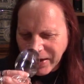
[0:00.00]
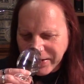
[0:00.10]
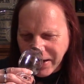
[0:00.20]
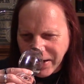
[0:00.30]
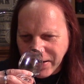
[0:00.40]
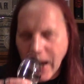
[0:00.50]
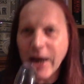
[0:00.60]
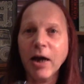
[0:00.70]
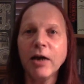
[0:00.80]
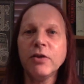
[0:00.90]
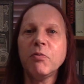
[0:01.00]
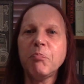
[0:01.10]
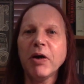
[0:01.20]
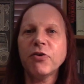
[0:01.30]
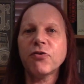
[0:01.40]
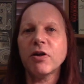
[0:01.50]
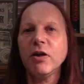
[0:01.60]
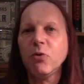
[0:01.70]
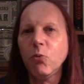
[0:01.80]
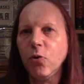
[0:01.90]
Yeah, and
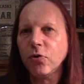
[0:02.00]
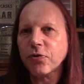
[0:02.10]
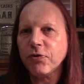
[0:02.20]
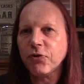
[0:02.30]
basically the water